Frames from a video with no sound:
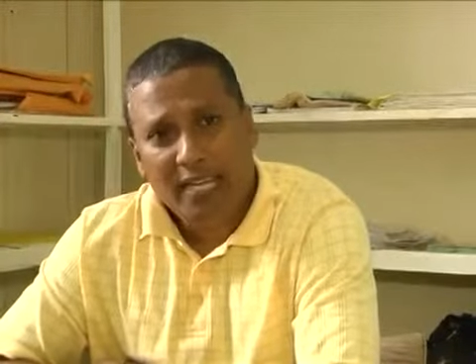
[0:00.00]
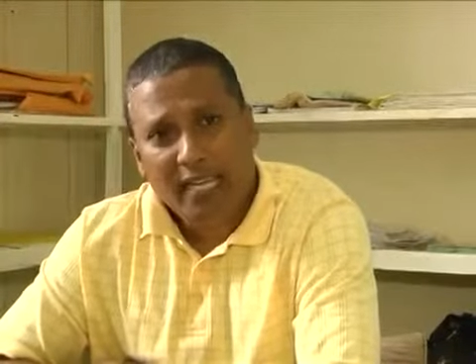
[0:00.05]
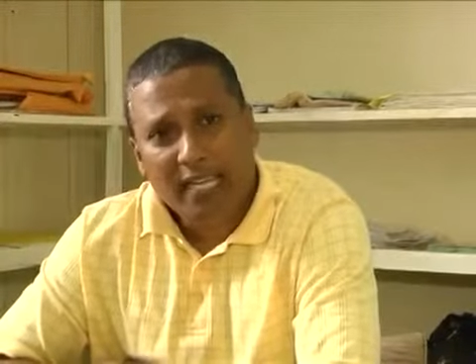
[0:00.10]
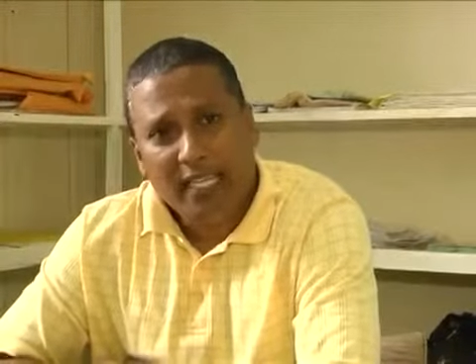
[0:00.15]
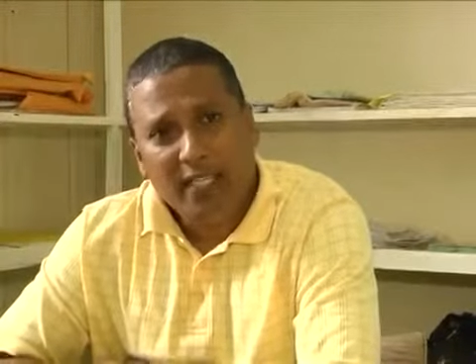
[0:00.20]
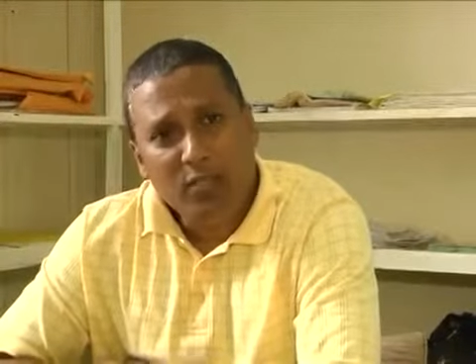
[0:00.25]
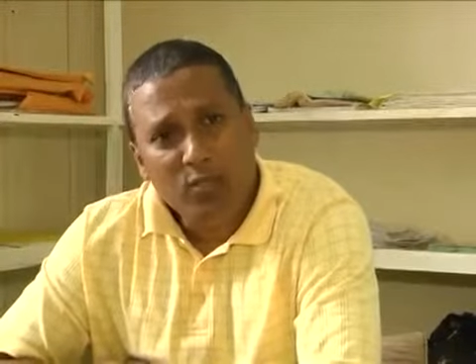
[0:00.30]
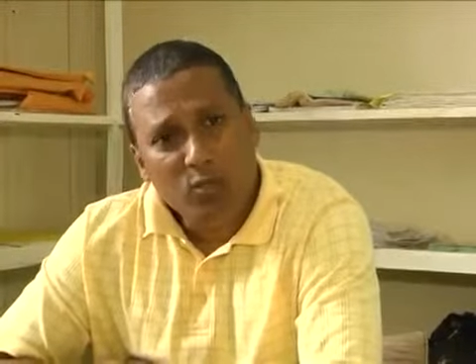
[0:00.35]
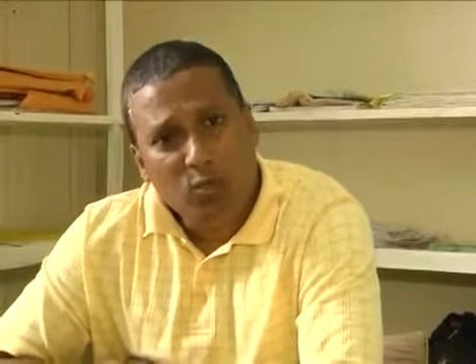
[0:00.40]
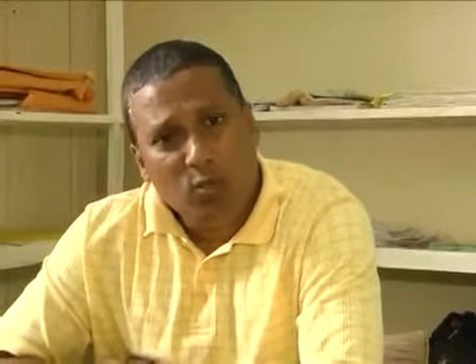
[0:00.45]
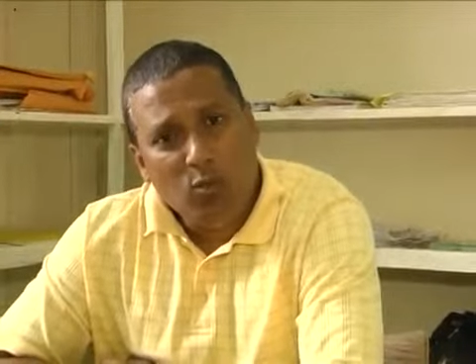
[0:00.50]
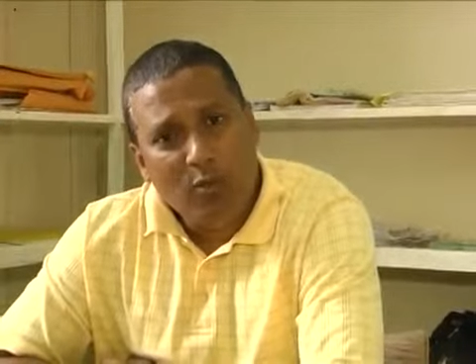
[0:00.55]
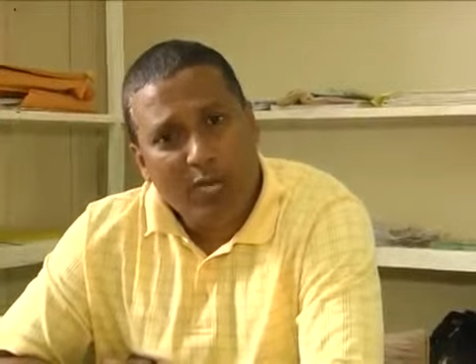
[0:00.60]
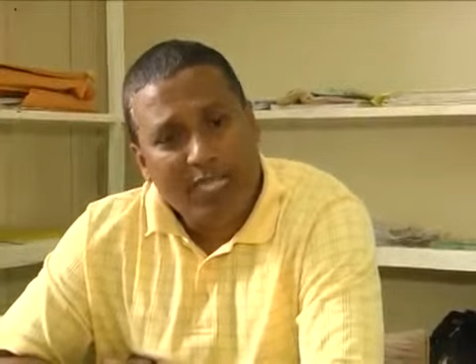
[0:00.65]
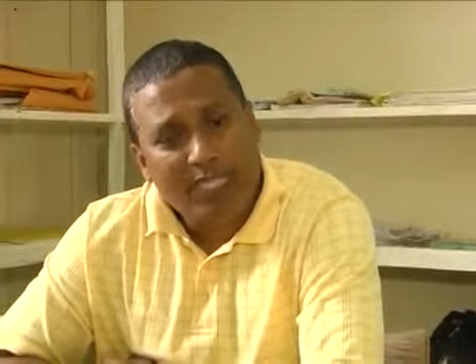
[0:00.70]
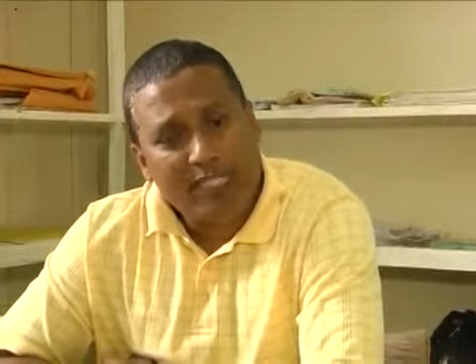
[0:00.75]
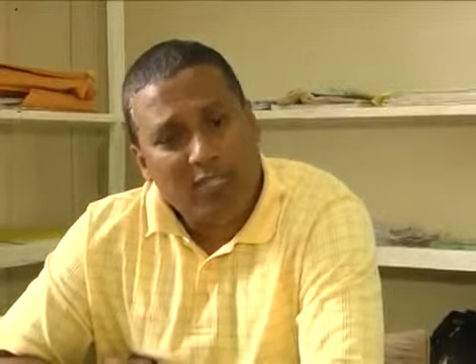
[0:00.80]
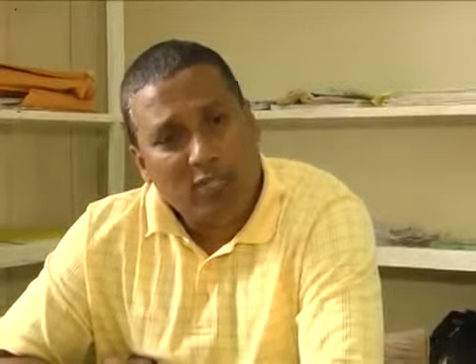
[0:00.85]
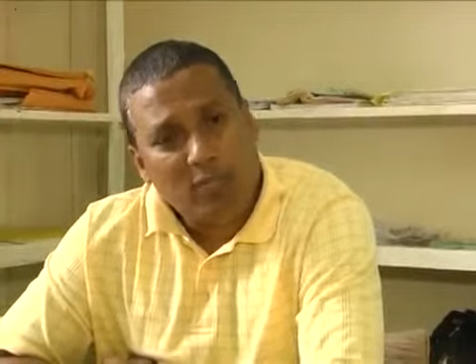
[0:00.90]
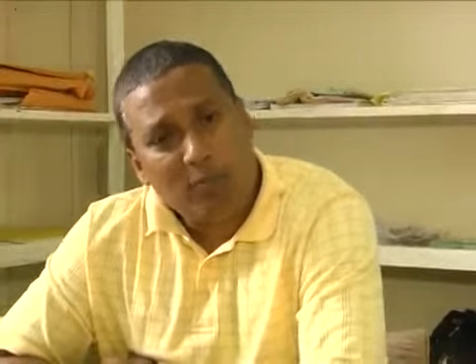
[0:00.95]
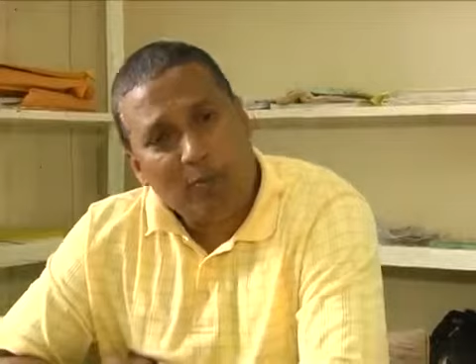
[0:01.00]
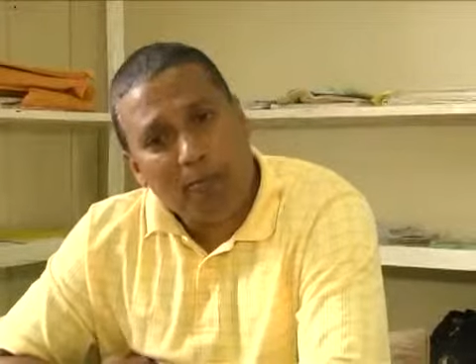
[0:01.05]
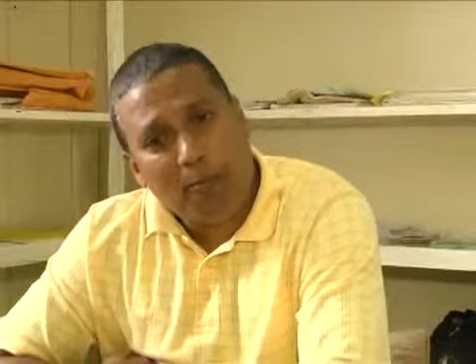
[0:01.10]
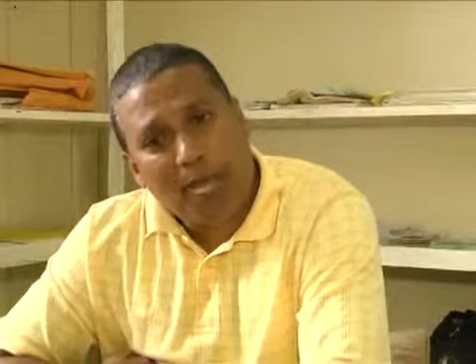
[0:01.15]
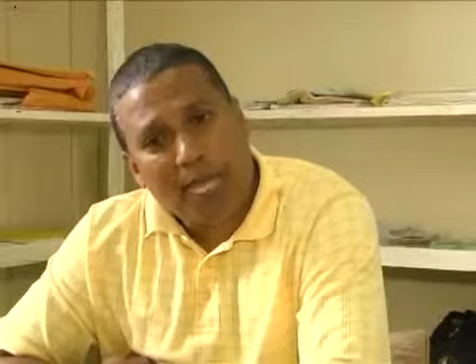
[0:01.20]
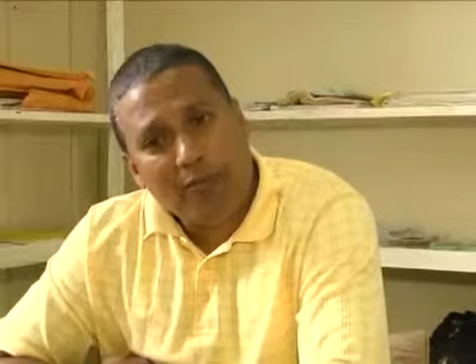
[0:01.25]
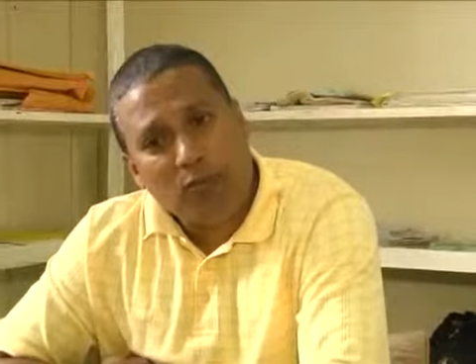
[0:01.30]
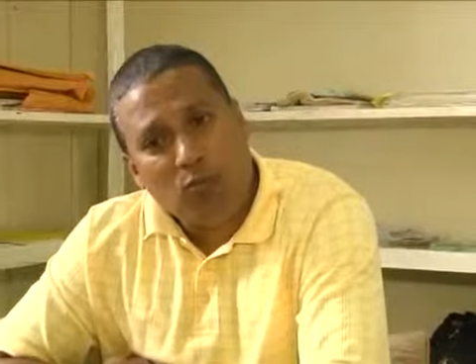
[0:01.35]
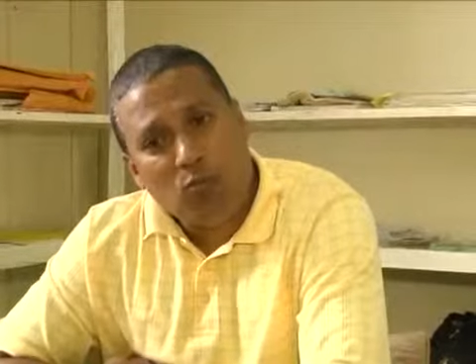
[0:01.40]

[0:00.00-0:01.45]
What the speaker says: And you went down by